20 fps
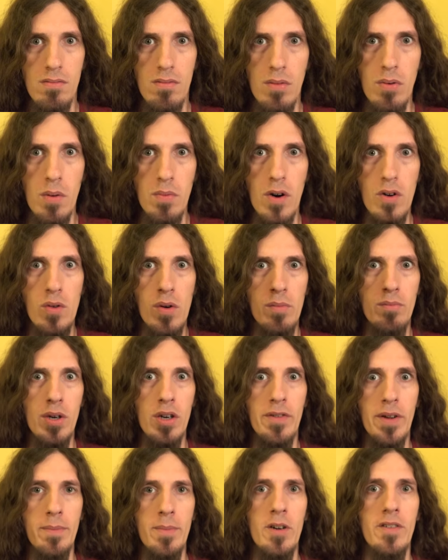Whoa,
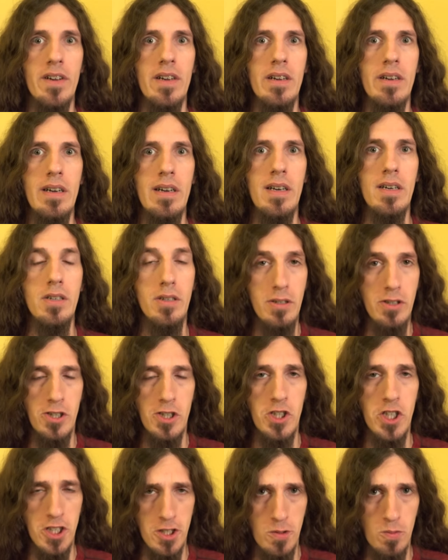movie.
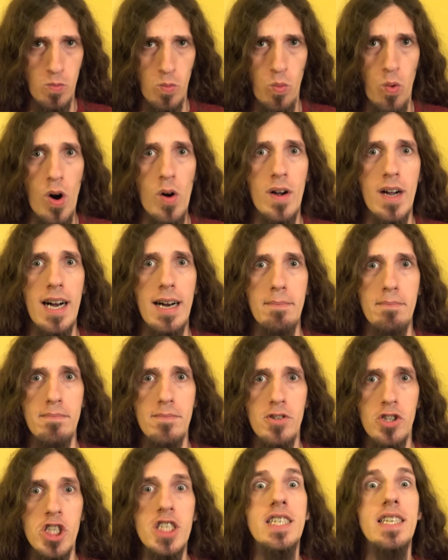She just woke up.
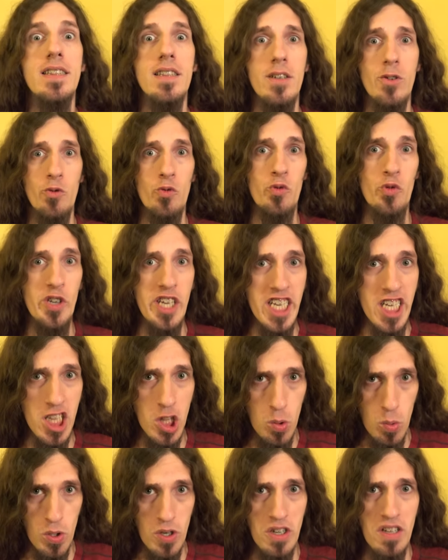She's in the real
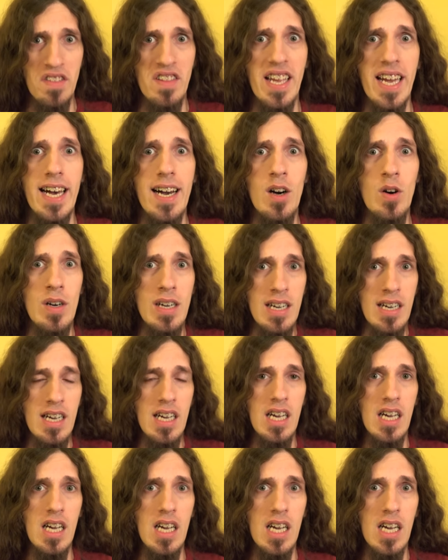world now.
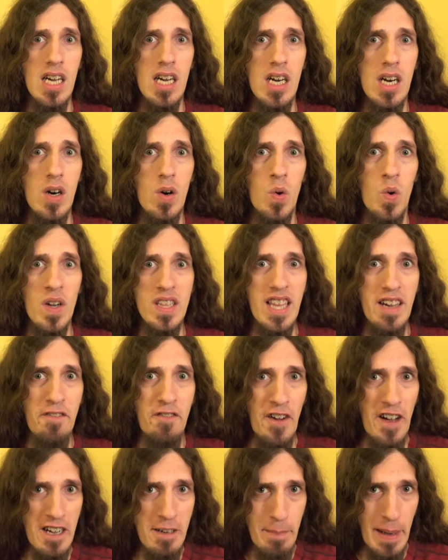What the
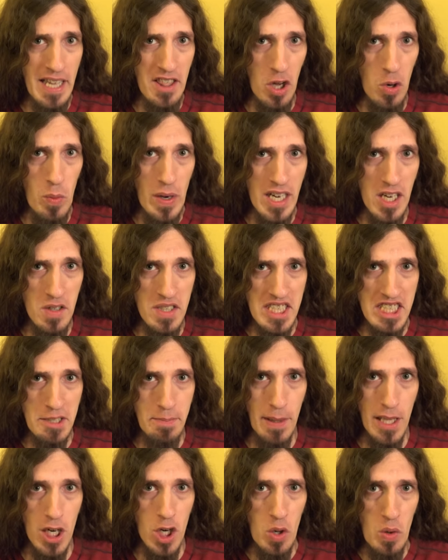fuck made the windows
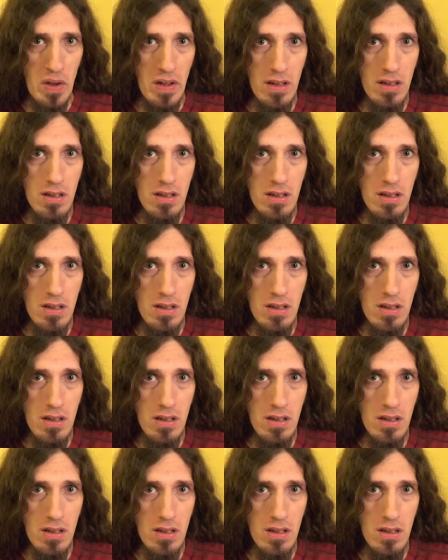explode?